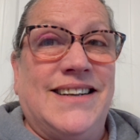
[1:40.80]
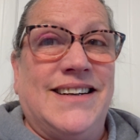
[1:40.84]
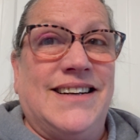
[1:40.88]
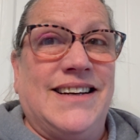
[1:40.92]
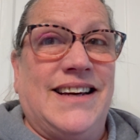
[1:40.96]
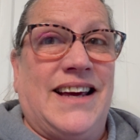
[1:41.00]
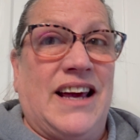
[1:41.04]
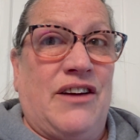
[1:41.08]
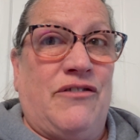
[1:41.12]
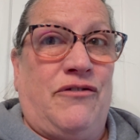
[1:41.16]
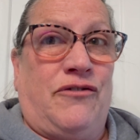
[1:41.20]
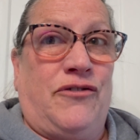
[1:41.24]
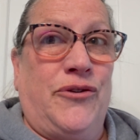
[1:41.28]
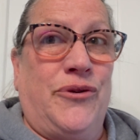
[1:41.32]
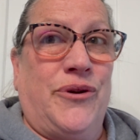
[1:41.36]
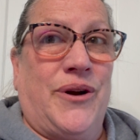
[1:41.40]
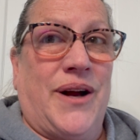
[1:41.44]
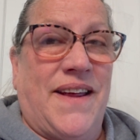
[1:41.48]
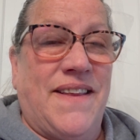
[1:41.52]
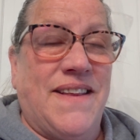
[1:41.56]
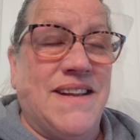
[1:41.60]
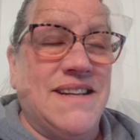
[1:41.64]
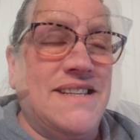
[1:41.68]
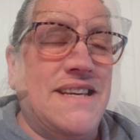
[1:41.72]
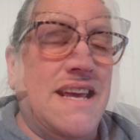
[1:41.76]
get food
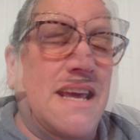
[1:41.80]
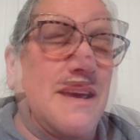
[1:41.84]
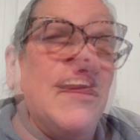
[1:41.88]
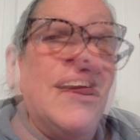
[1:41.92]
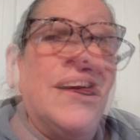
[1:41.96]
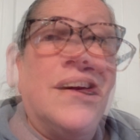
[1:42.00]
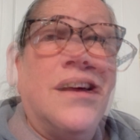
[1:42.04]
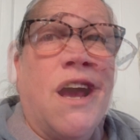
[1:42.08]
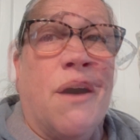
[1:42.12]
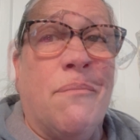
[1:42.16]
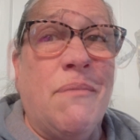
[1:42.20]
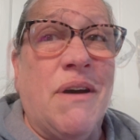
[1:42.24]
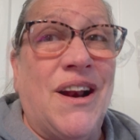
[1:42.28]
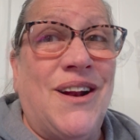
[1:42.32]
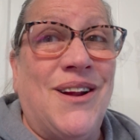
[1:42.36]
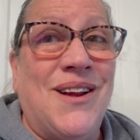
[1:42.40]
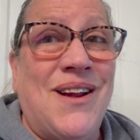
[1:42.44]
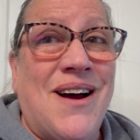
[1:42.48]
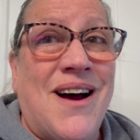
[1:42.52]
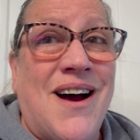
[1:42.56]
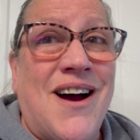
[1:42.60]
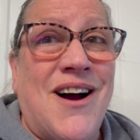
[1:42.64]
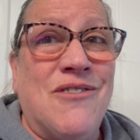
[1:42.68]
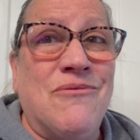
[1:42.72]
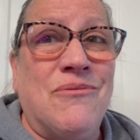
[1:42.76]
on the table. Come on
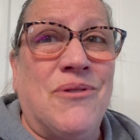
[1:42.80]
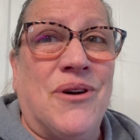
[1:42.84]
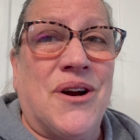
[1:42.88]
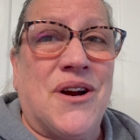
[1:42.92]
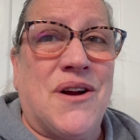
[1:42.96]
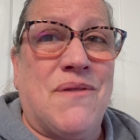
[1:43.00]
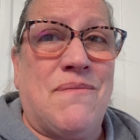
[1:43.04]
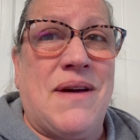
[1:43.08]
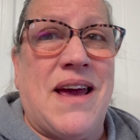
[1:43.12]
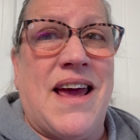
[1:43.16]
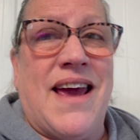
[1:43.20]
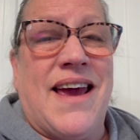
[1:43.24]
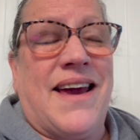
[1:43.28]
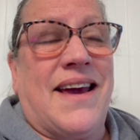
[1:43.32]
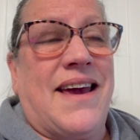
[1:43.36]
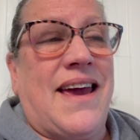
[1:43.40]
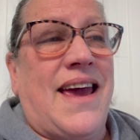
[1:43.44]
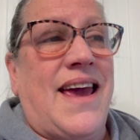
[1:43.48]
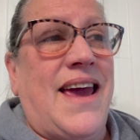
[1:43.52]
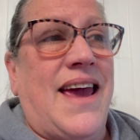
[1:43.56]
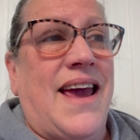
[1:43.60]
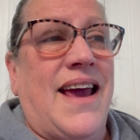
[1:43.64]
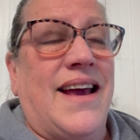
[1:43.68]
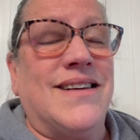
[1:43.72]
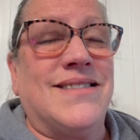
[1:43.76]
along, we're gonna make
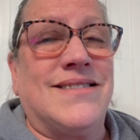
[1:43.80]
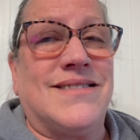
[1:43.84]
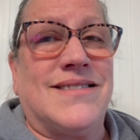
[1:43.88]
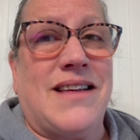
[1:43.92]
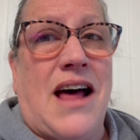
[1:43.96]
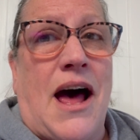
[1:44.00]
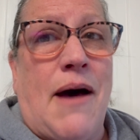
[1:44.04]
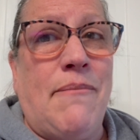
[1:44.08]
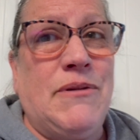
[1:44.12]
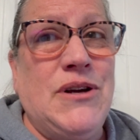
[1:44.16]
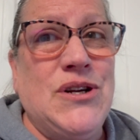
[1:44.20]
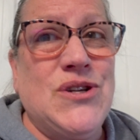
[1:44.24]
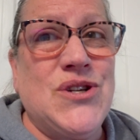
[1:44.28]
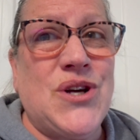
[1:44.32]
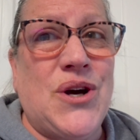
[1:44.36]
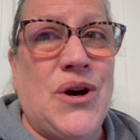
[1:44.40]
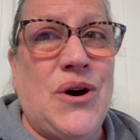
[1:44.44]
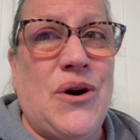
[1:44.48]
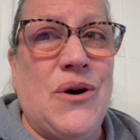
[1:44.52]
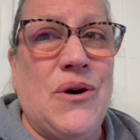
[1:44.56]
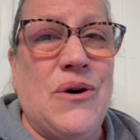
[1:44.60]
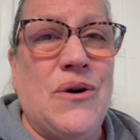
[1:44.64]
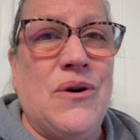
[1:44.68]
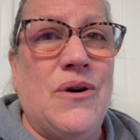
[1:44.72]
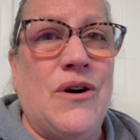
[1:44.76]
a Sloppy
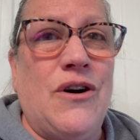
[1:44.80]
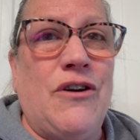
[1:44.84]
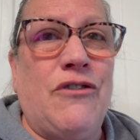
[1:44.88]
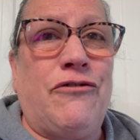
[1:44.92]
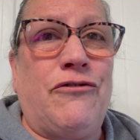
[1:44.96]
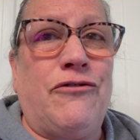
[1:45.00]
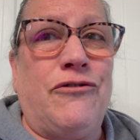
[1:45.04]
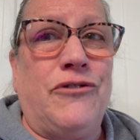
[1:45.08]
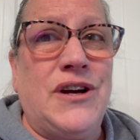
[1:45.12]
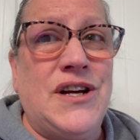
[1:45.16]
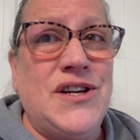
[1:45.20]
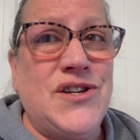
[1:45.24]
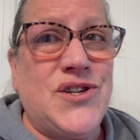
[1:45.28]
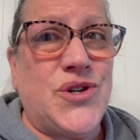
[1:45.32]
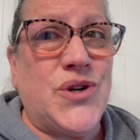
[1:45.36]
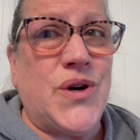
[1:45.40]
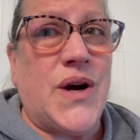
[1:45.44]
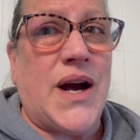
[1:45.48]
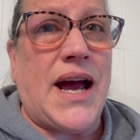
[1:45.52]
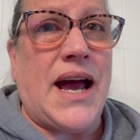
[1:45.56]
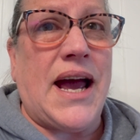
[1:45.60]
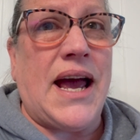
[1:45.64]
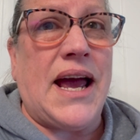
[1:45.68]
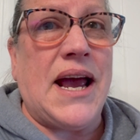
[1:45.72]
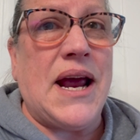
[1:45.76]
Joe
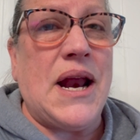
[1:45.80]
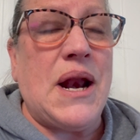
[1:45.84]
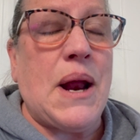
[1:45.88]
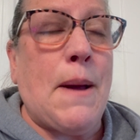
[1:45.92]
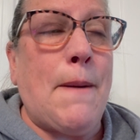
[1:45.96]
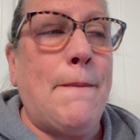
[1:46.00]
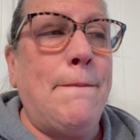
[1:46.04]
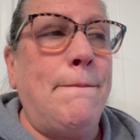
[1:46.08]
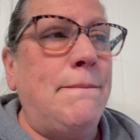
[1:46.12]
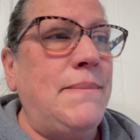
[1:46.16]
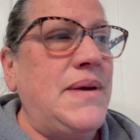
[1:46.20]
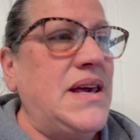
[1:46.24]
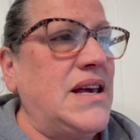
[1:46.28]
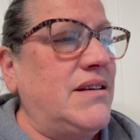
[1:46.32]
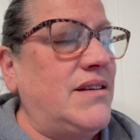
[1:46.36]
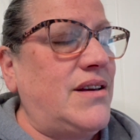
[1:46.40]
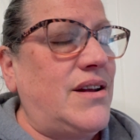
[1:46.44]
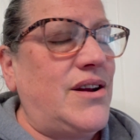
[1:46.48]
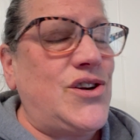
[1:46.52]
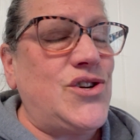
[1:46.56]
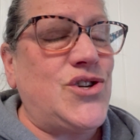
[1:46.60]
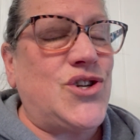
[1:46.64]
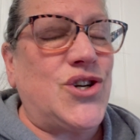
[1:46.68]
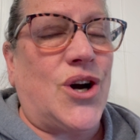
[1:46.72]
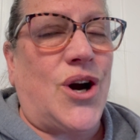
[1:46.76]
freeze-dried meal
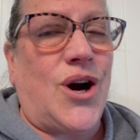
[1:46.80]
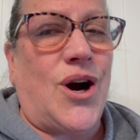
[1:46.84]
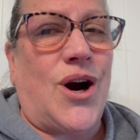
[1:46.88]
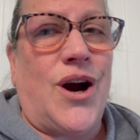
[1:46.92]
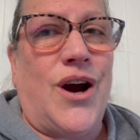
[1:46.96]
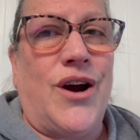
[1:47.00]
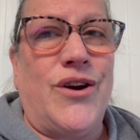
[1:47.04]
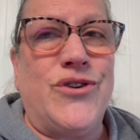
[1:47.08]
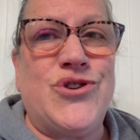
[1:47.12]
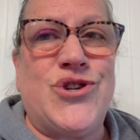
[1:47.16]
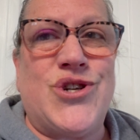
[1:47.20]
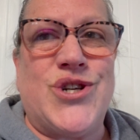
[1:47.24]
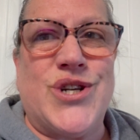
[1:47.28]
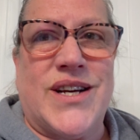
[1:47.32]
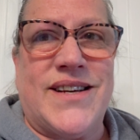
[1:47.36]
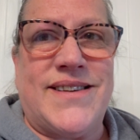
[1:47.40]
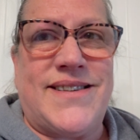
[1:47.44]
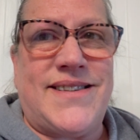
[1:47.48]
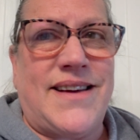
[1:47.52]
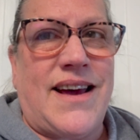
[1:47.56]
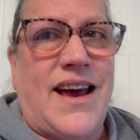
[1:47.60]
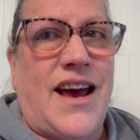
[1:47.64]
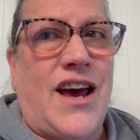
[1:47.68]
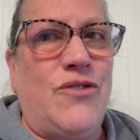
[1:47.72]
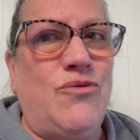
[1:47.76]
in a jar.
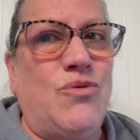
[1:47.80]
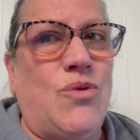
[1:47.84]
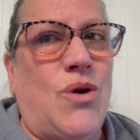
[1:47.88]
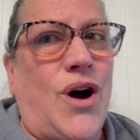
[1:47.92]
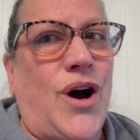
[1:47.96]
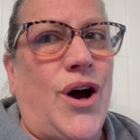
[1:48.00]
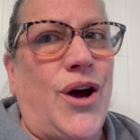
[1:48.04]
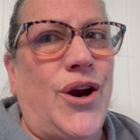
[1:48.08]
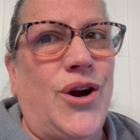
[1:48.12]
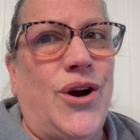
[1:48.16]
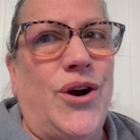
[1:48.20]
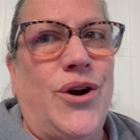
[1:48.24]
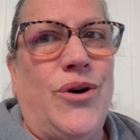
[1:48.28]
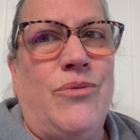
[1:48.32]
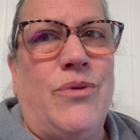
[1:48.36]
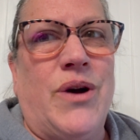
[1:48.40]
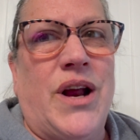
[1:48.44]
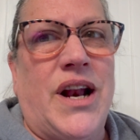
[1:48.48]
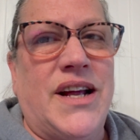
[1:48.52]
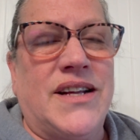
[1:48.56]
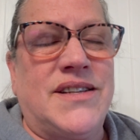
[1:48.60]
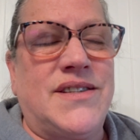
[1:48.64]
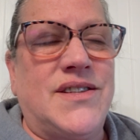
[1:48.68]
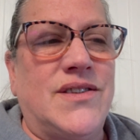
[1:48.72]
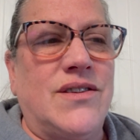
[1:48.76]
Just add water
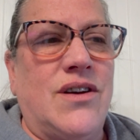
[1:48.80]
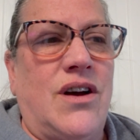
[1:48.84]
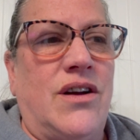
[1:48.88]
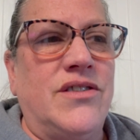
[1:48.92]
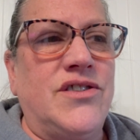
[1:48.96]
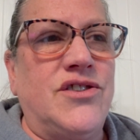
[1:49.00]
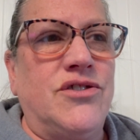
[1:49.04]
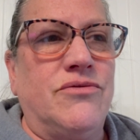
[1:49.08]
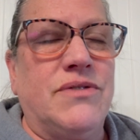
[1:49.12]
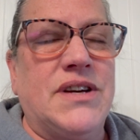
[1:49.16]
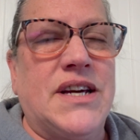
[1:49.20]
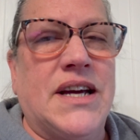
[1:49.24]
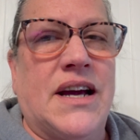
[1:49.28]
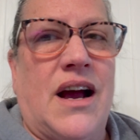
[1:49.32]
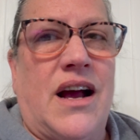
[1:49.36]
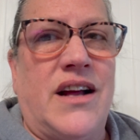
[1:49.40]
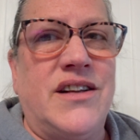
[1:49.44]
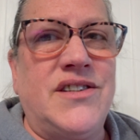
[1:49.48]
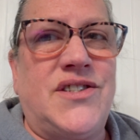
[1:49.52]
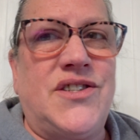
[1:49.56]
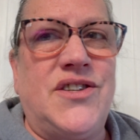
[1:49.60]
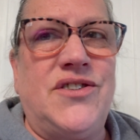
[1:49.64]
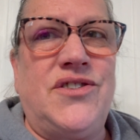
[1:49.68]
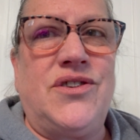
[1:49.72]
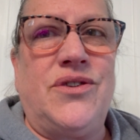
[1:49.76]
when it's to
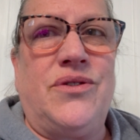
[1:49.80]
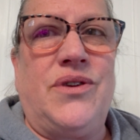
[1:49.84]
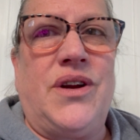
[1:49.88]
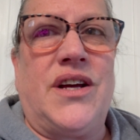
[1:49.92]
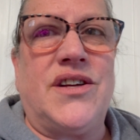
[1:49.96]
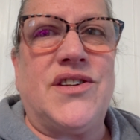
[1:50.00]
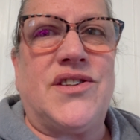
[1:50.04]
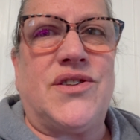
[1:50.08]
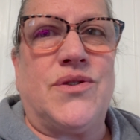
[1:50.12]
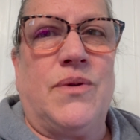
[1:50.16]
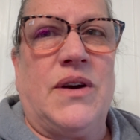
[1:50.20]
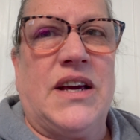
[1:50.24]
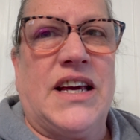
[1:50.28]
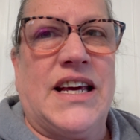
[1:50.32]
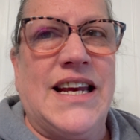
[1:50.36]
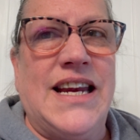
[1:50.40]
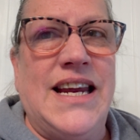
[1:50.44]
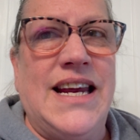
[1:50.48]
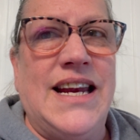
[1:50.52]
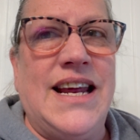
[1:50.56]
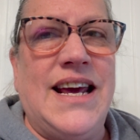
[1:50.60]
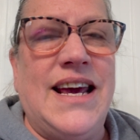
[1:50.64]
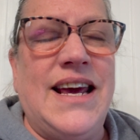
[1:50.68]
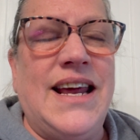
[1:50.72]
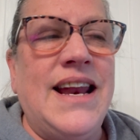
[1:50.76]
reconstitute it so we can
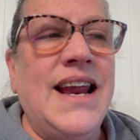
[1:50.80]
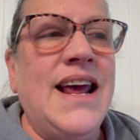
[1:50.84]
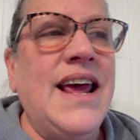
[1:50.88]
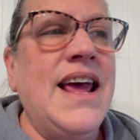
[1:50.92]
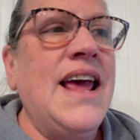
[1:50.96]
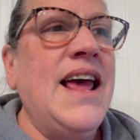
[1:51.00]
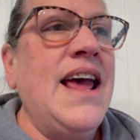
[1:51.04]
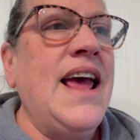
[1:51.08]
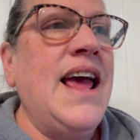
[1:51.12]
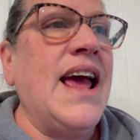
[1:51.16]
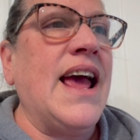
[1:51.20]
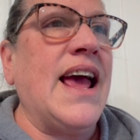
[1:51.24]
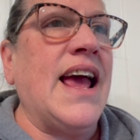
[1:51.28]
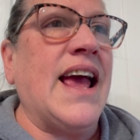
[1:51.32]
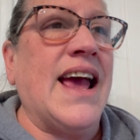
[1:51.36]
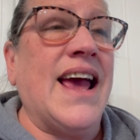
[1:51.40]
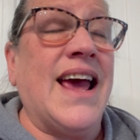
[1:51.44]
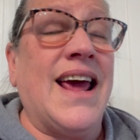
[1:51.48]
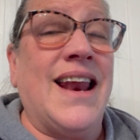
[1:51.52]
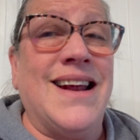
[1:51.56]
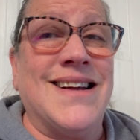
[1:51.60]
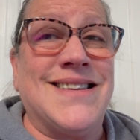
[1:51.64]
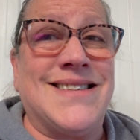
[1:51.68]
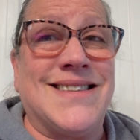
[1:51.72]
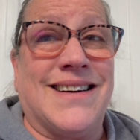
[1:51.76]
eat it.
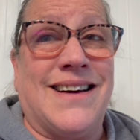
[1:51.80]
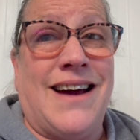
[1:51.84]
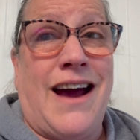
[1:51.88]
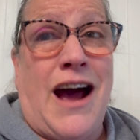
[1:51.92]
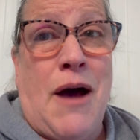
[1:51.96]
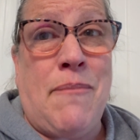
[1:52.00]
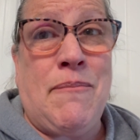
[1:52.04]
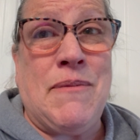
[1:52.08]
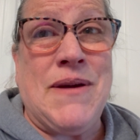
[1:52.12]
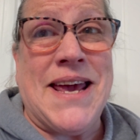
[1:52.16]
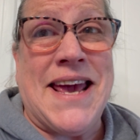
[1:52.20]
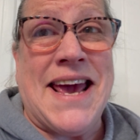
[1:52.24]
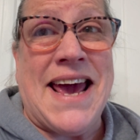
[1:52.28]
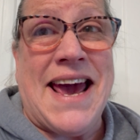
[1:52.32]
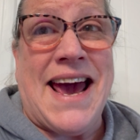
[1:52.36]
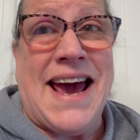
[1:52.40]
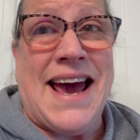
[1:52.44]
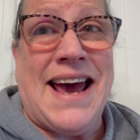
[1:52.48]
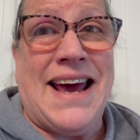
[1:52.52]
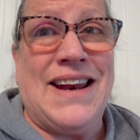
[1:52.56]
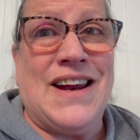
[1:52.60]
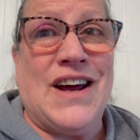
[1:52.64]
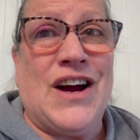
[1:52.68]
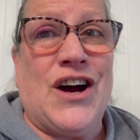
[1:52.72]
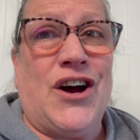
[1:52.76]
And it's a
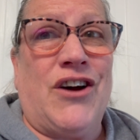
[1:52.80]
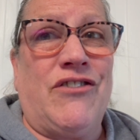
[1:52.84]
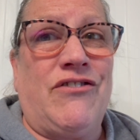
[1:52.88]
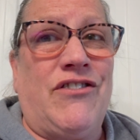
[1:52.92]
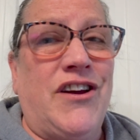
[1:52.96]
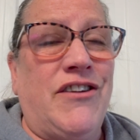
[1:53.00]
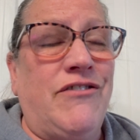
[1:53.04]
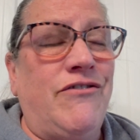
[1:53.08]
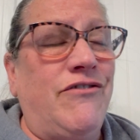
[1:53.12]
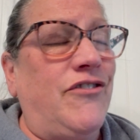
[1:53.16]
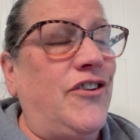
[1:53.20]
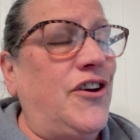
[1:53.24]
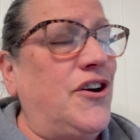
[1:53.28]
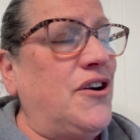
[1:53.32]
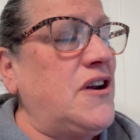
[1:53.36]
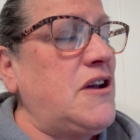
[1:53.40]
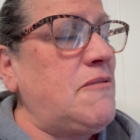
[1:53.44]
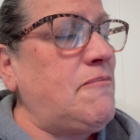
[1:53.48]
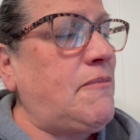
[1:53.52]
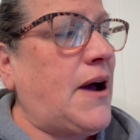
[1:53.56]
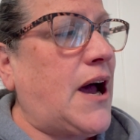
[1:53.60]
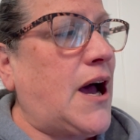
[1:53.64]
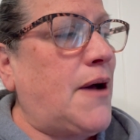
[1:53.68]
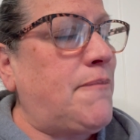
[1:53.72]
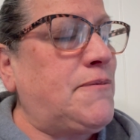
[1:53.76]
copycat of a
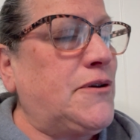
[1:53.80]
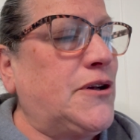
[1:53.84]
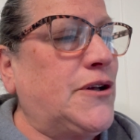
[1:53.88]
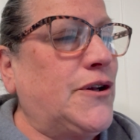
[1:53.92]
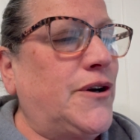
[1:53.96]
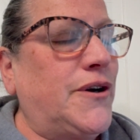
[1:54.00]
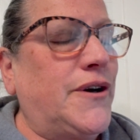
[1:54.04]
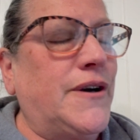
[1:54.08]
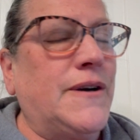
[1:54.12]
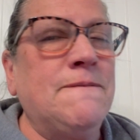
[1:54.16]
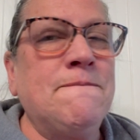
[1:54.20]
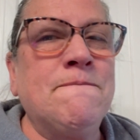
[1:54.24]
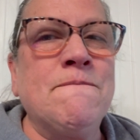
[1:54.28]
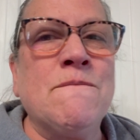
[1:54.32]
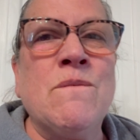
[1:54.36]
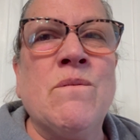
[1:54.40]
very popular